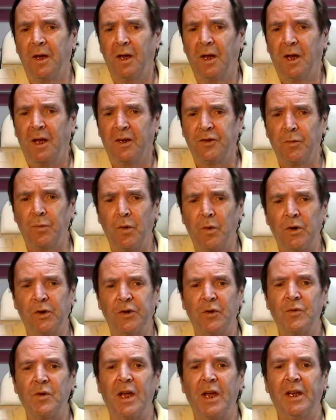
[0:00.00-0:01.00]
It's important to
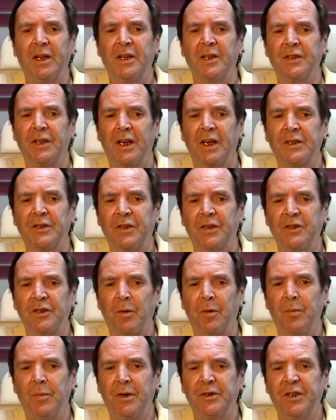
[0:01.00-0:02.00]
recognise that there's a
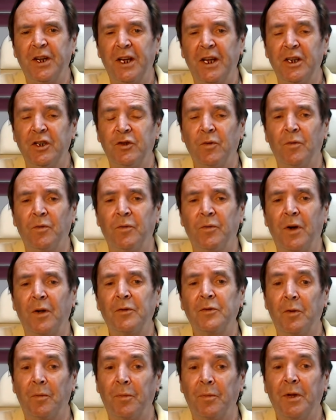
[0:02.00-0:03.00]
potential
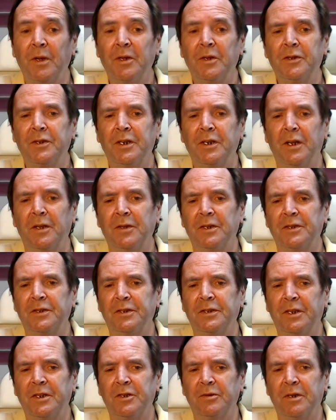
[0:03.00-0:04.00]
vulnerability in this
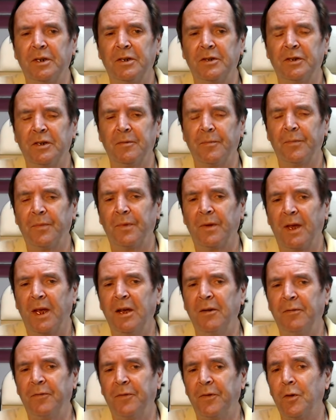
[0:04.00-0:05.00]
situation
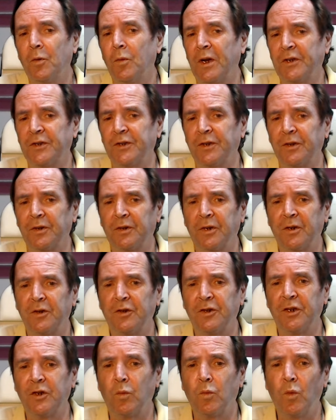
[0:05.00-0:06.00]
if the Western
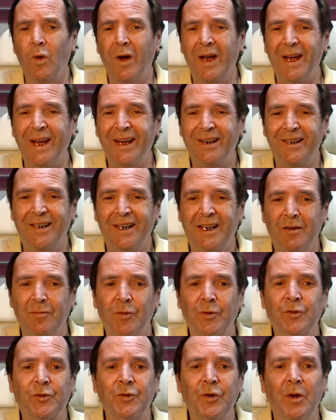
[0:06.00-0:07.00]
countries were able
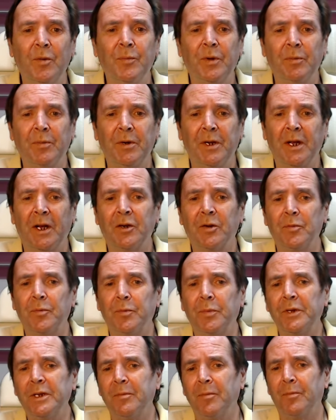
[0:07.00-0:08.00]
to implement a
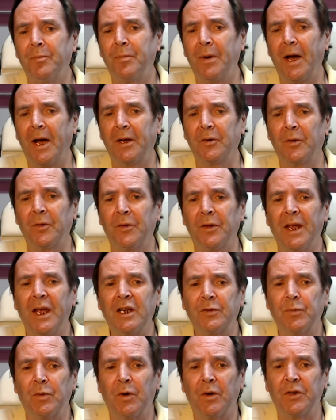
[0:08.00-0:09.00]
complete ban on the
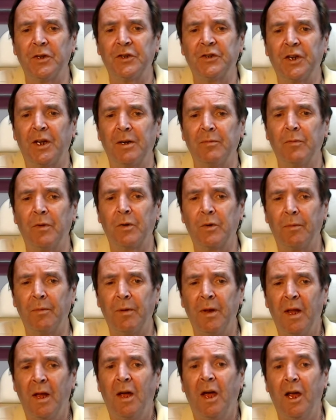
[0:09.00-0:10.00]
export of this type of equipment.
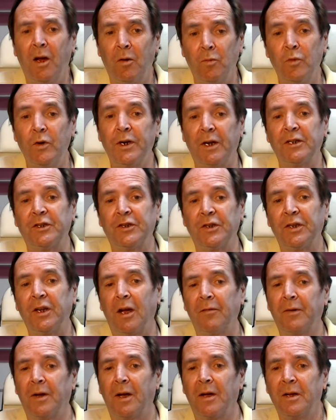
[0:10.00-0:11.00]
It would actually
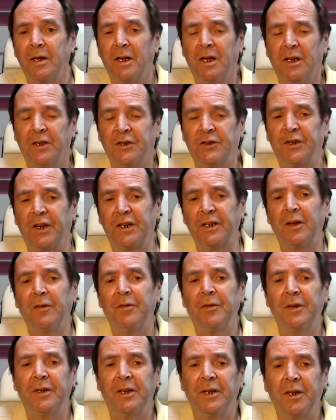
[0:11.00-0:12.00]
have a
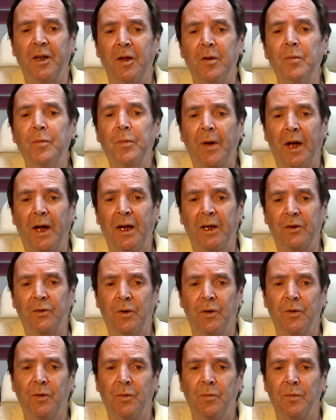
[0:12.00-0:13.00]
significant impact
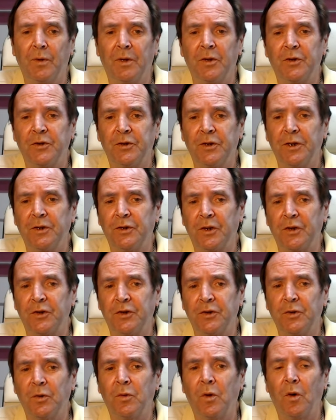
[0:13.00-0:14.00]
on the
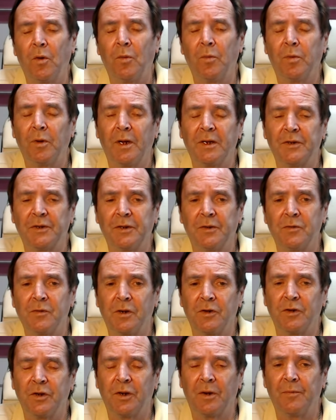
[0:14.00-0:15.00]
military-industrial complex in
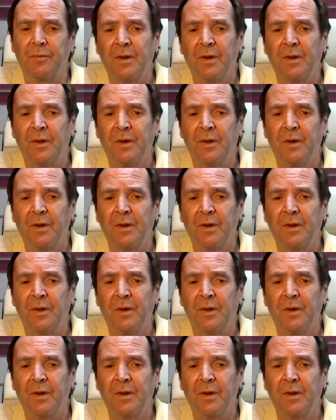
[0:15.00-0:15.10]
Russia,